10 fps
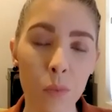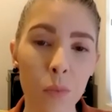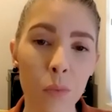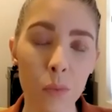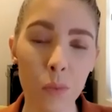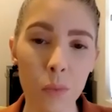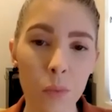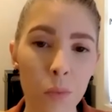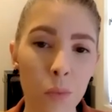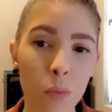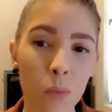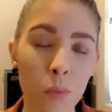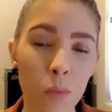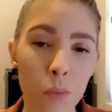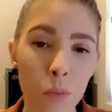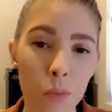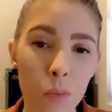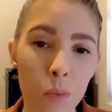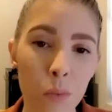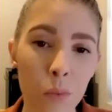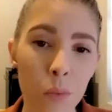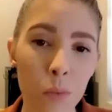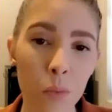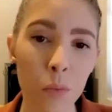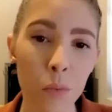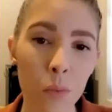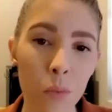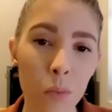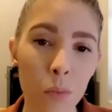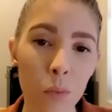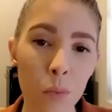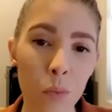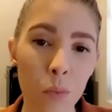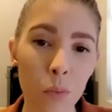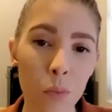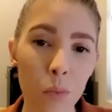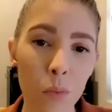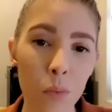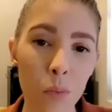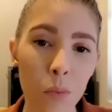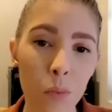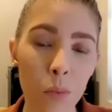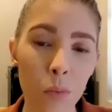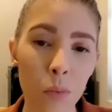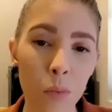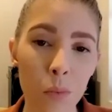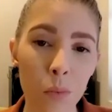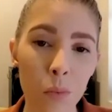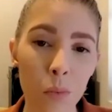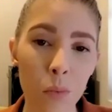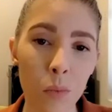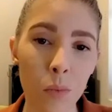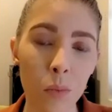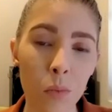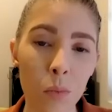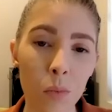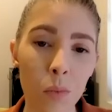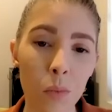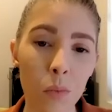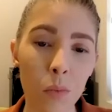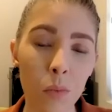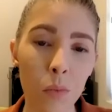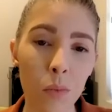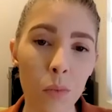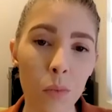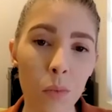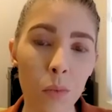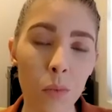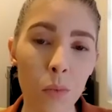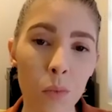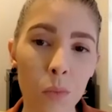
This person isn't speaking.